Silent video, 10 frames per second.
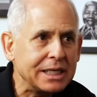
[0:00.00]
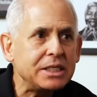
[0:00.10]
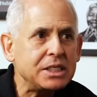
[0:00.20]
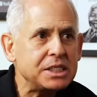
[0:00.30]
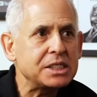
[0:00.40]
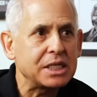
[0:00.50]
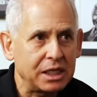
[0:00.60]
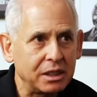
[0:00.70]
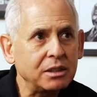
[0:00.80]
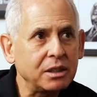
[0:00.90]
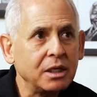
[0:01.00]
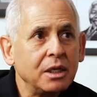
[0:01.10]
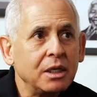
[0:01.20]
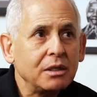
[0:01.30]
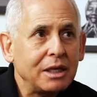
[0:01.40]
instinct
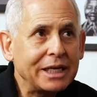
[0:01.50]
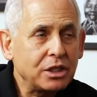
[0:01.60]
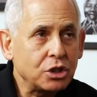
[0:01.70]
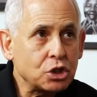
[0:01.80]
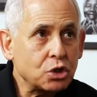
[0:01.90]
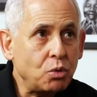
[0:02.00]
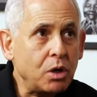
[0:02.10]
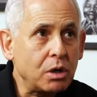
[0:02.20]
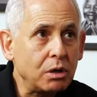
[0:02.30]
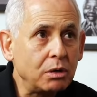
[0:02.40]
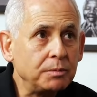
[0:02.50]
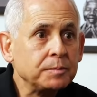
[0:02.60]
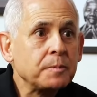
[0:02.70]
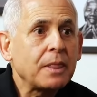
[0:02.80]
like the squirrel,